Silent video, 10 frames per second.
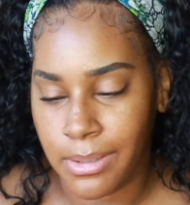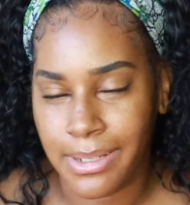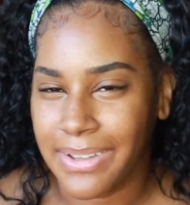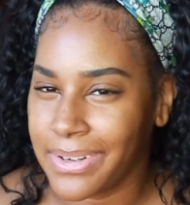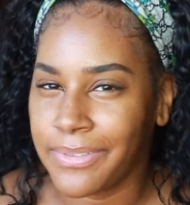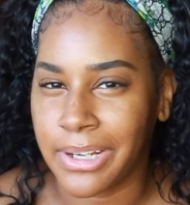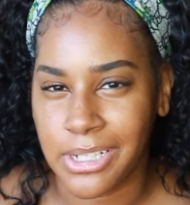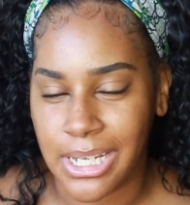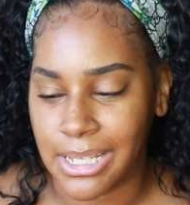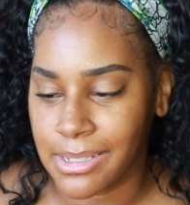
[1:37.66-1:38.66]
give it a fair
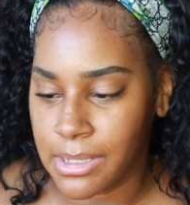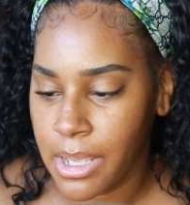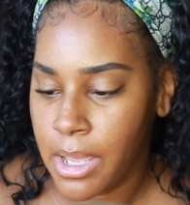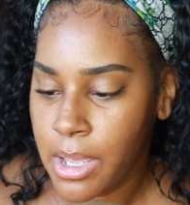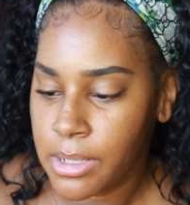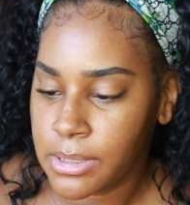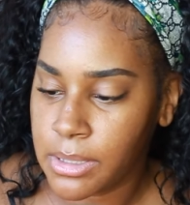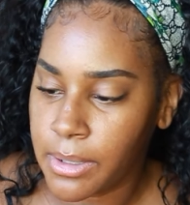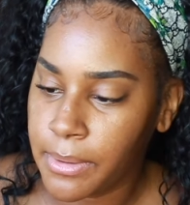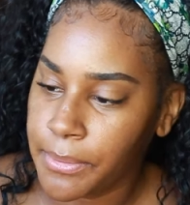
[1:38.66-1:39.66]
chance.
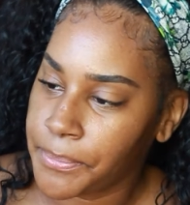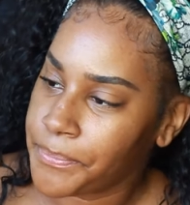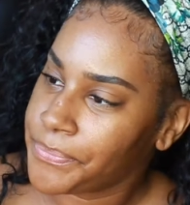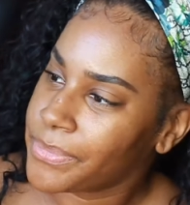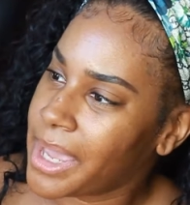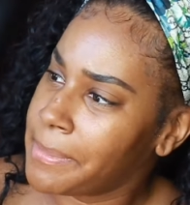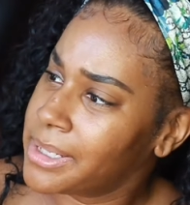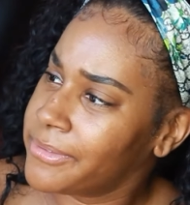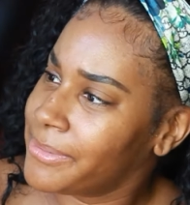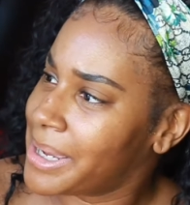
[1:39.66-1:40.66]
So I'm
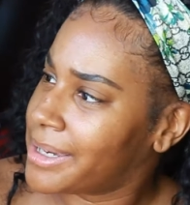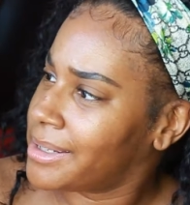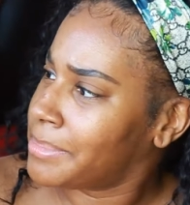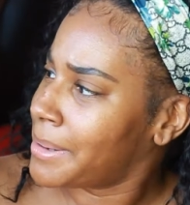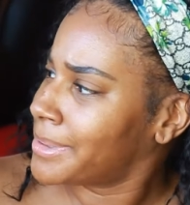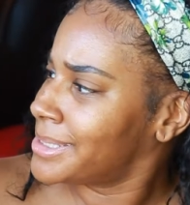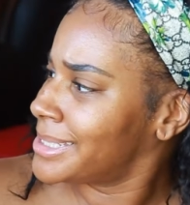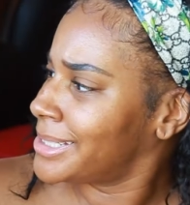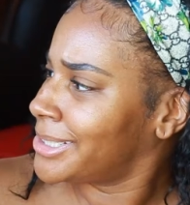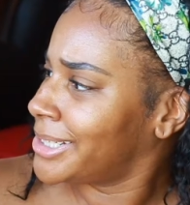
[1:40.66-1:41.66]
looking for my ColourPop
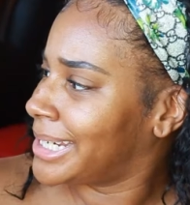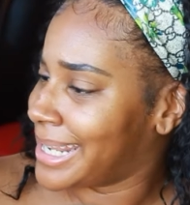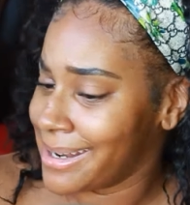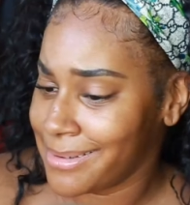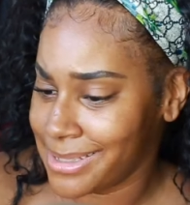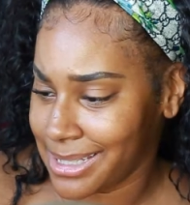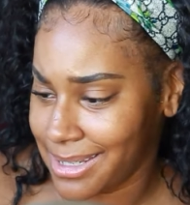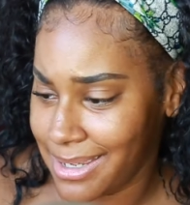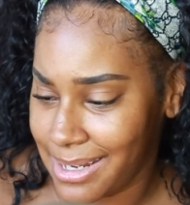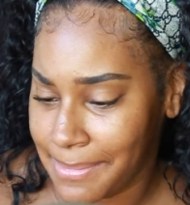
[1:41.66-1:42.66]
concealer and I don't see
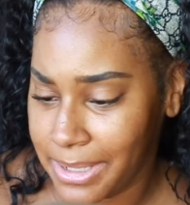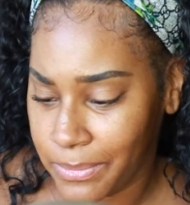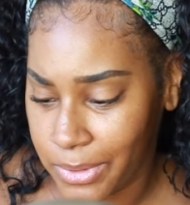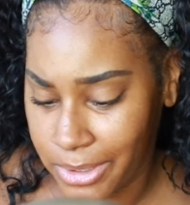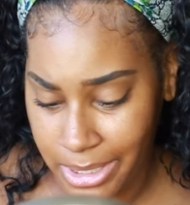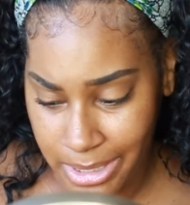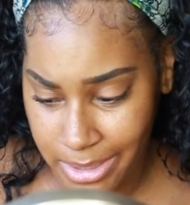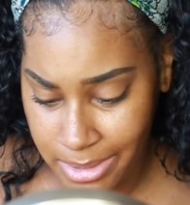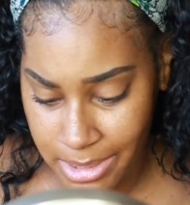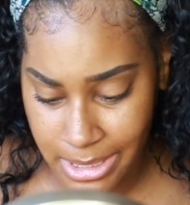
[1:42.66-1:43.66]
it, and I'm getting worried
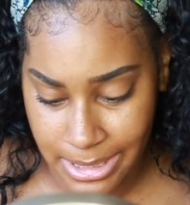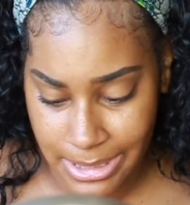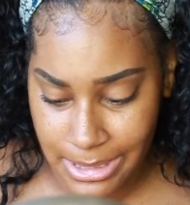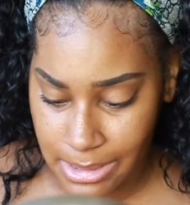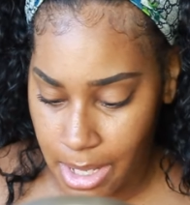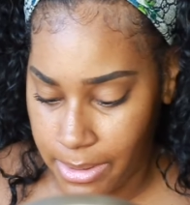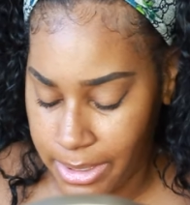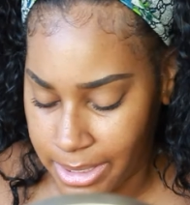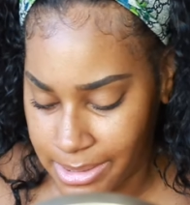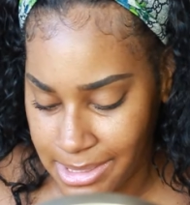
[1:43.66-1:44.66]
because, oh,
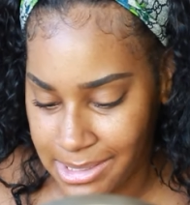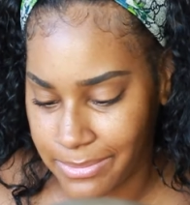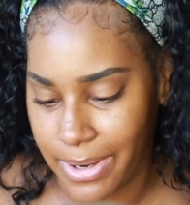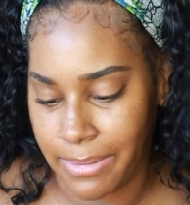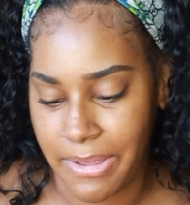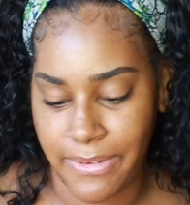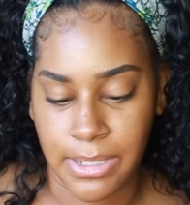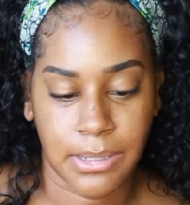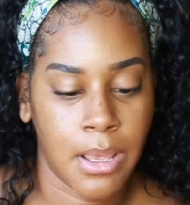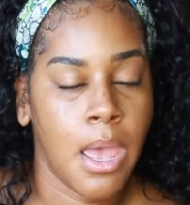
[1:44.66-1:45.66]
here it is. It's right in my
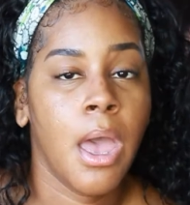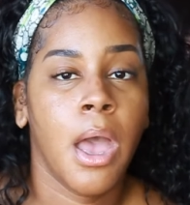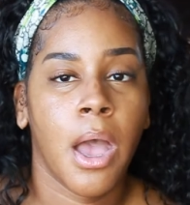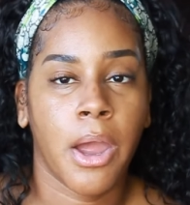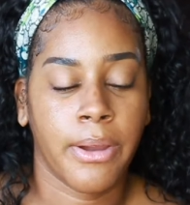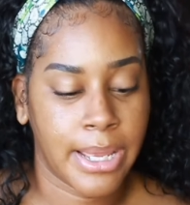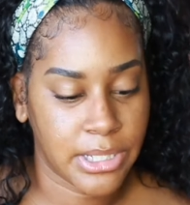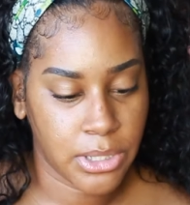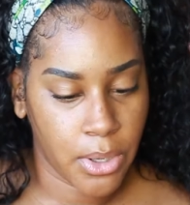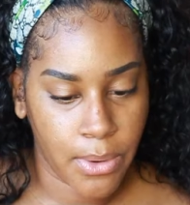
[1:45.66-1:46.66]
face. All right,
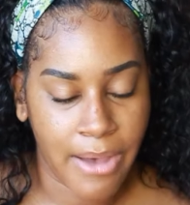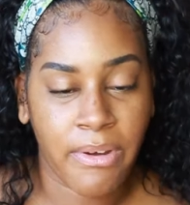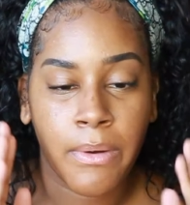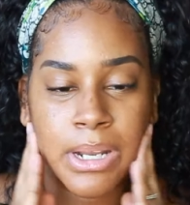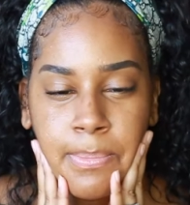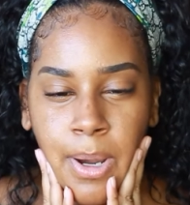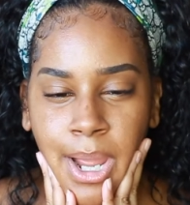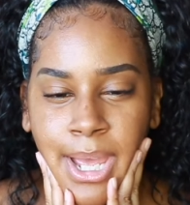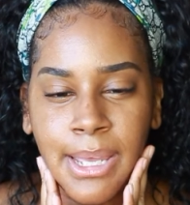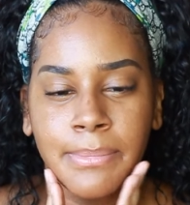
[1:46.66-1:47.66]
so I've already
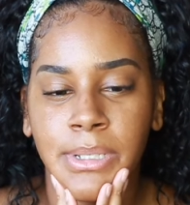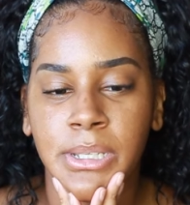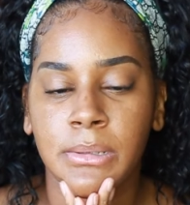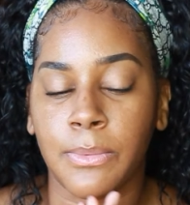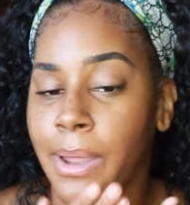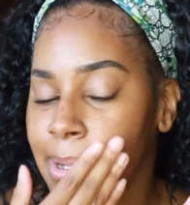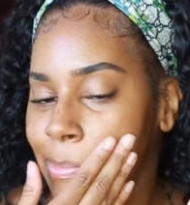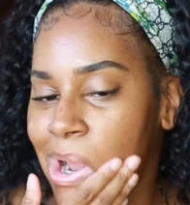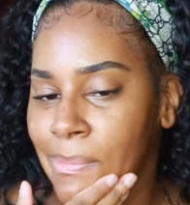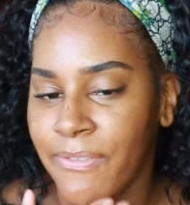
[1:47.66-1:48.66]
primed. Well, I
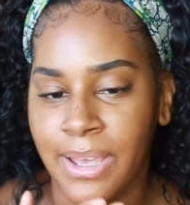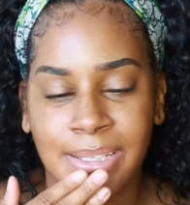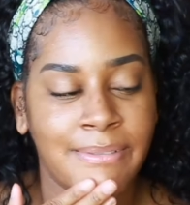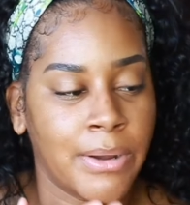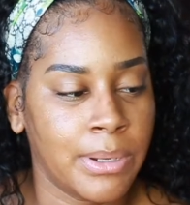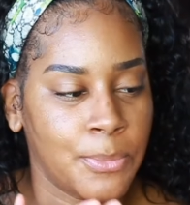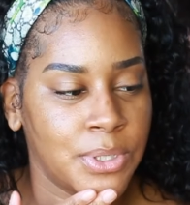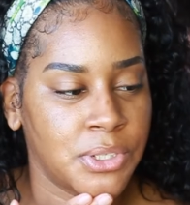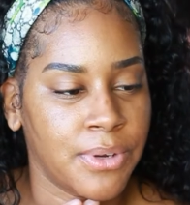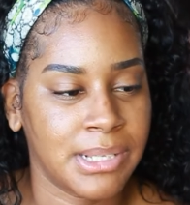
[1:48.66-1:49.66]
didn't prime my face. I've already
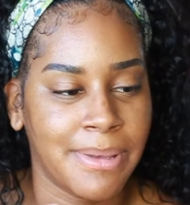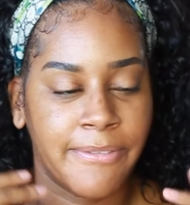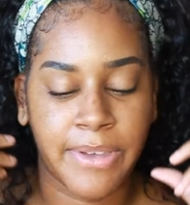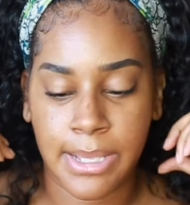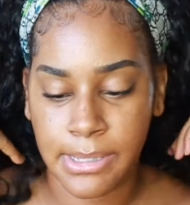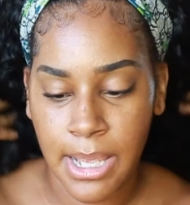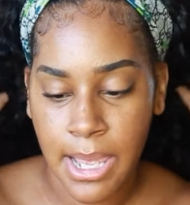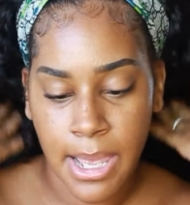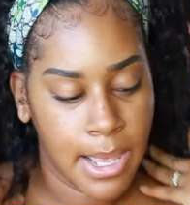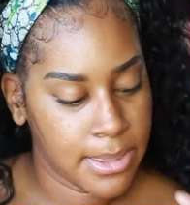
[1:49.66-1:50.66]
moisturized my face.
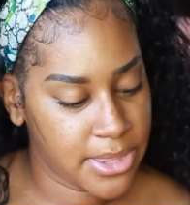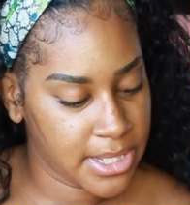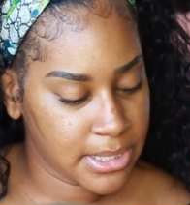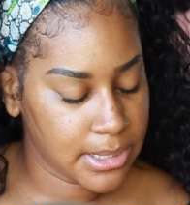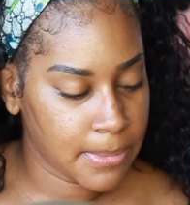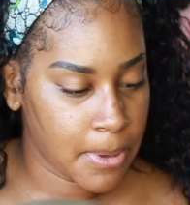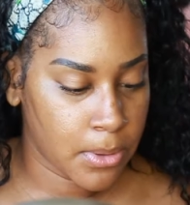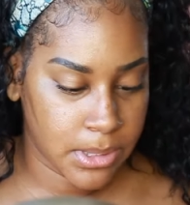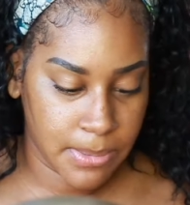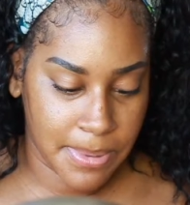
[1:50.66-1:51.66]
This is
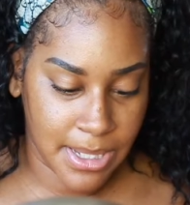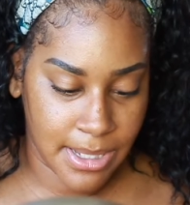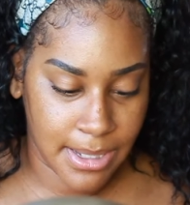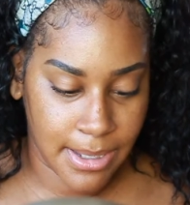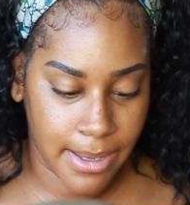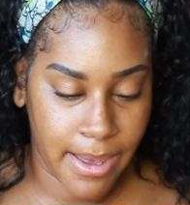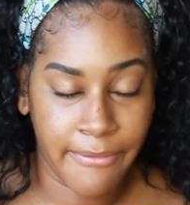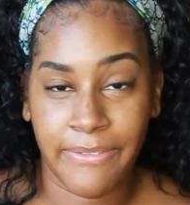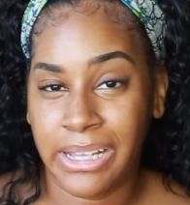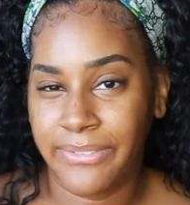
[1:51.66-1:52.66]
supposed to be a
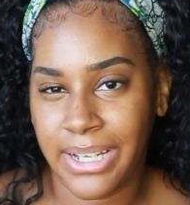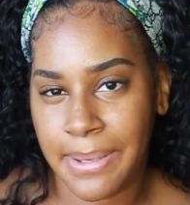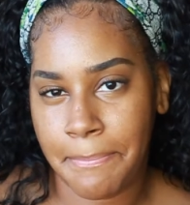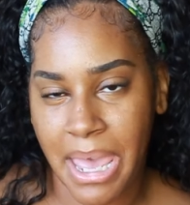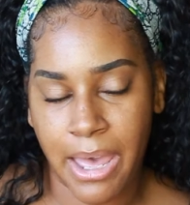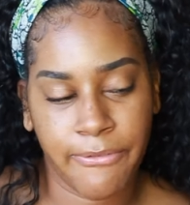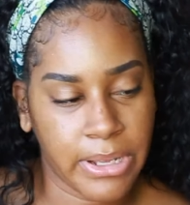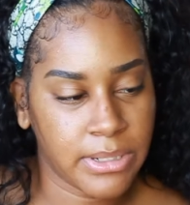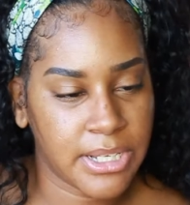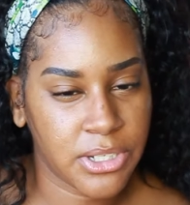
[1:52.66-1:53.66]
velvety matte
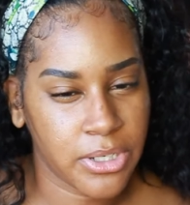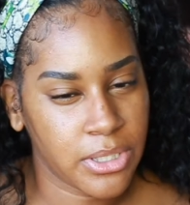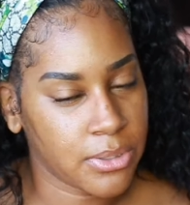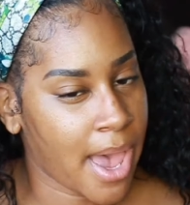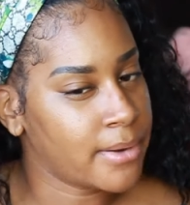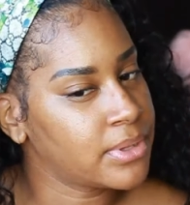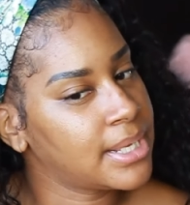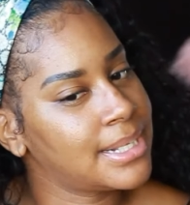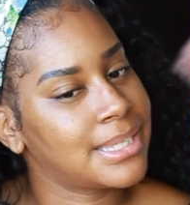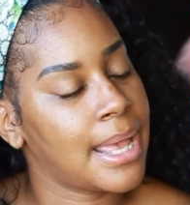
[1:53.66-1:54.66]
foundation, so I don't
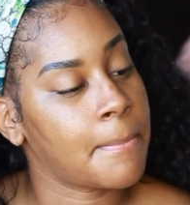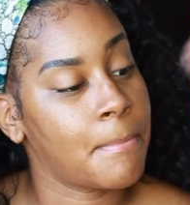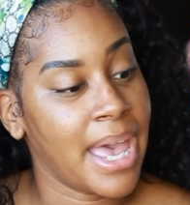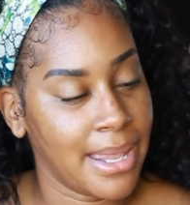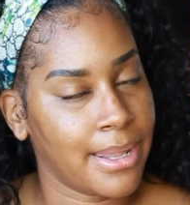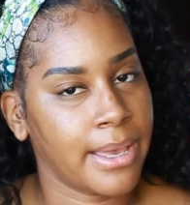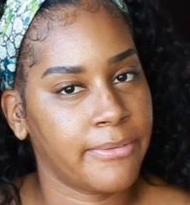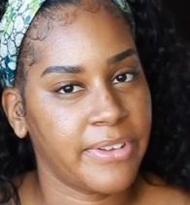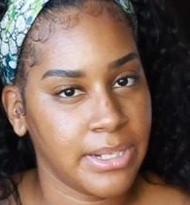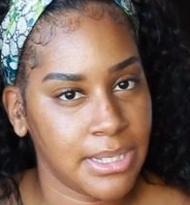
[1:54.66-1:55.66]
think it's like matte
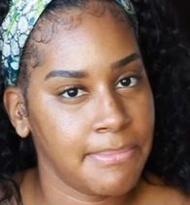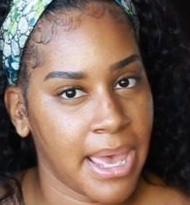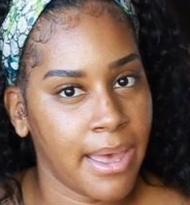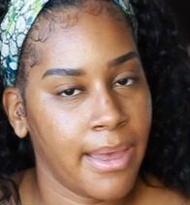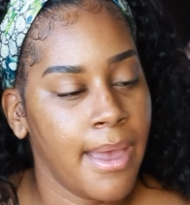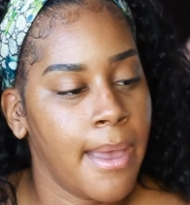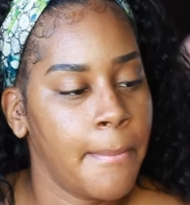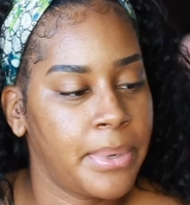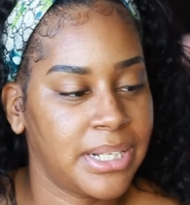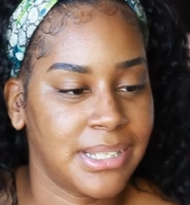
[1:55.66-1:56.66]
like Fenty matte,
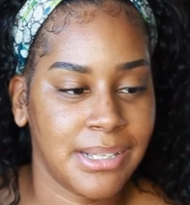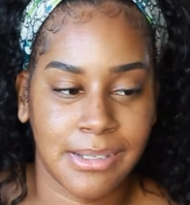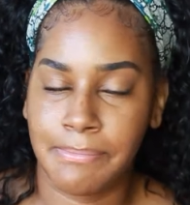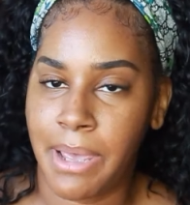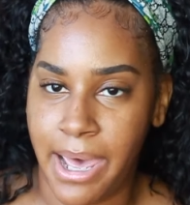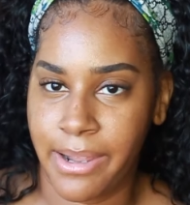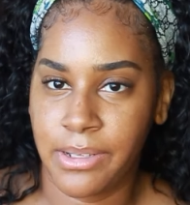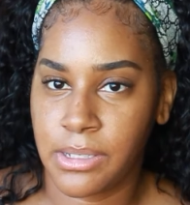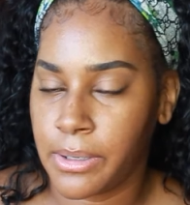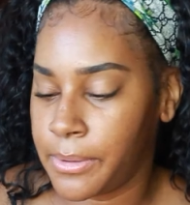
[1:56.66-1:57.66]
but it says it's matte.
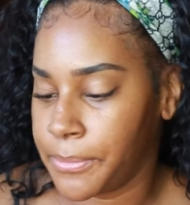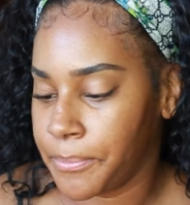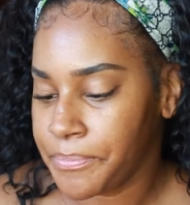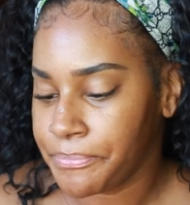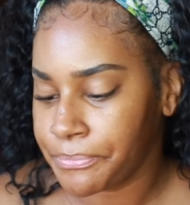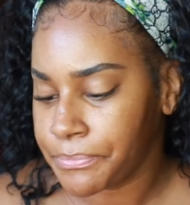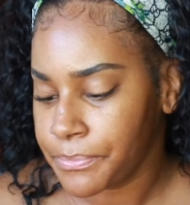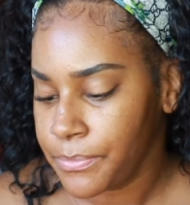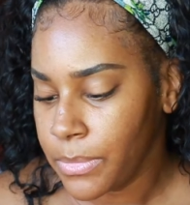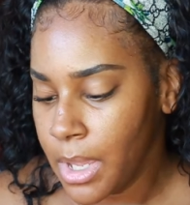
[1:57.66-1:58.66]
So
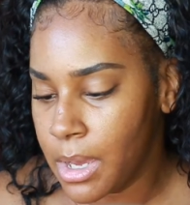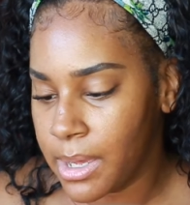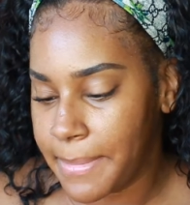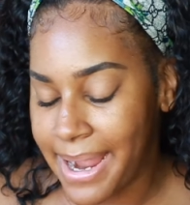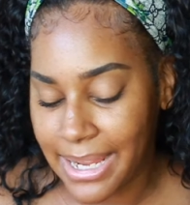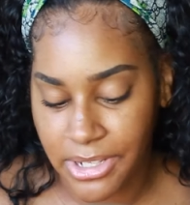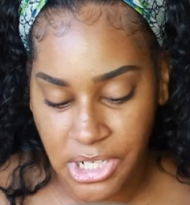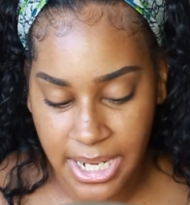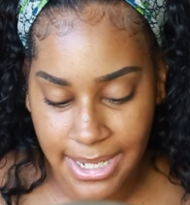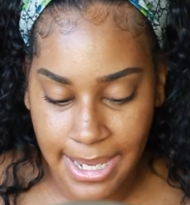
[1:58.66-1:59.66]
I got the
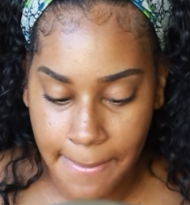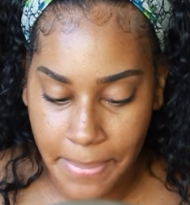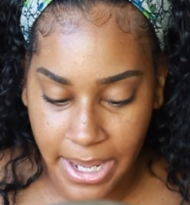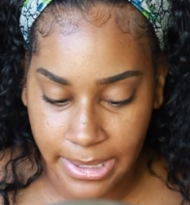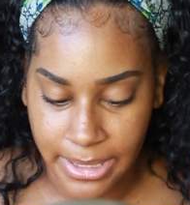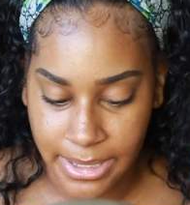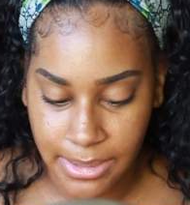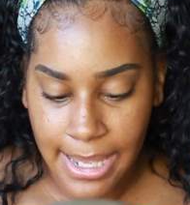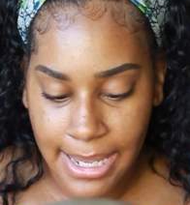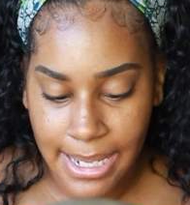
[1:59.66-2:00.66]
shade
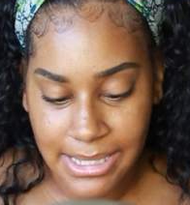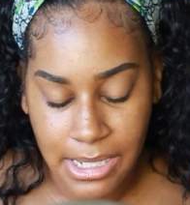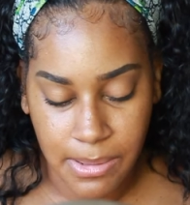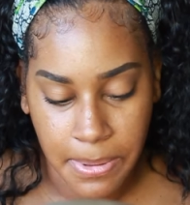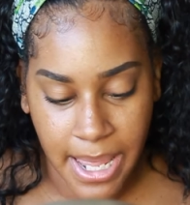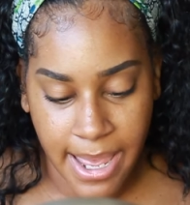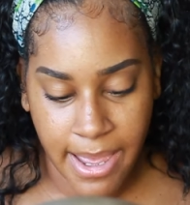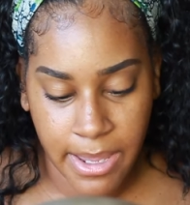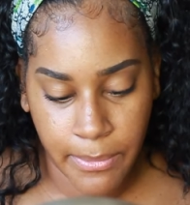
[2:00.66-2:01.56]
Kampala, and it says apply